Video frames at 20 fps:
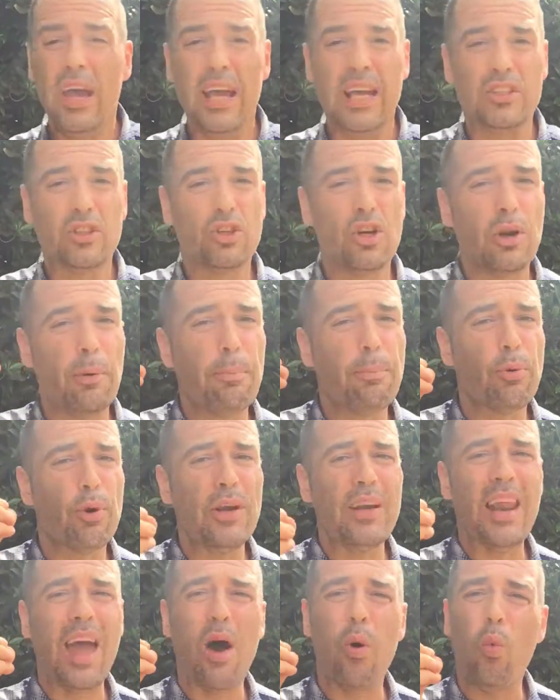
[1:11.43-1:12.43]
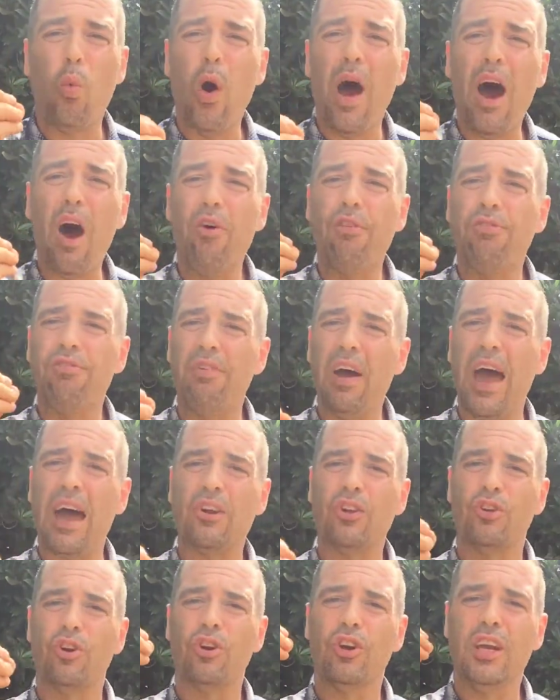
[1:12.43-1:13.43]
It's gonna bring that wow
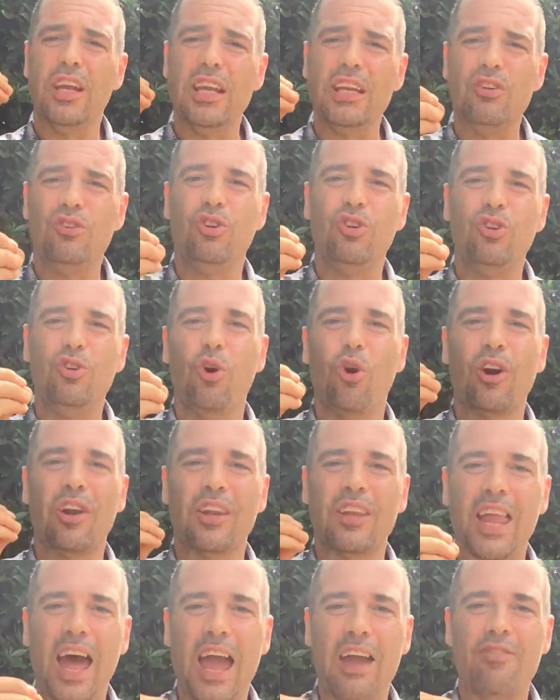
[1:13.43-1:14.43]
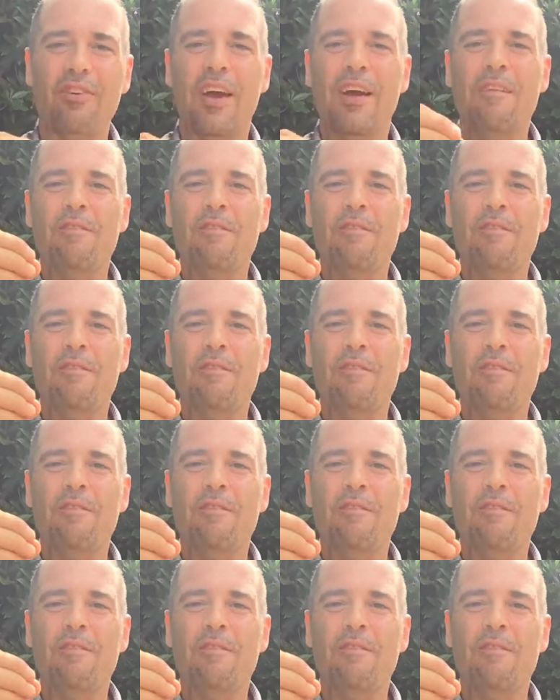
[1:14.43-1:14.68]
factor into your life